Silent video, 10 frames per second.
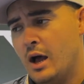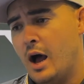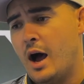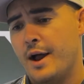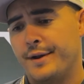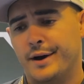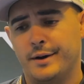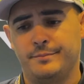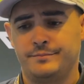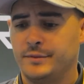And
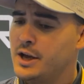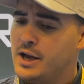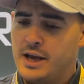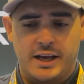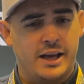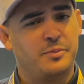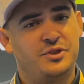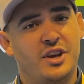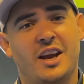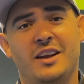keep
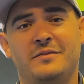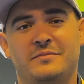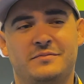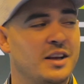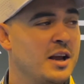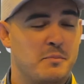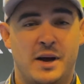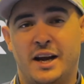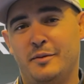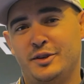jigging.
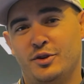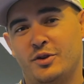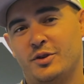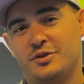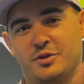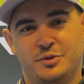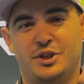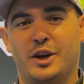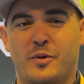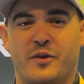My name is Jorge,
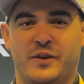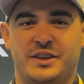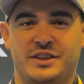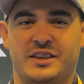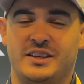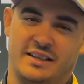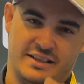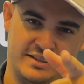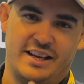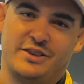JYG Profishing.
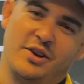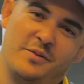See you soon.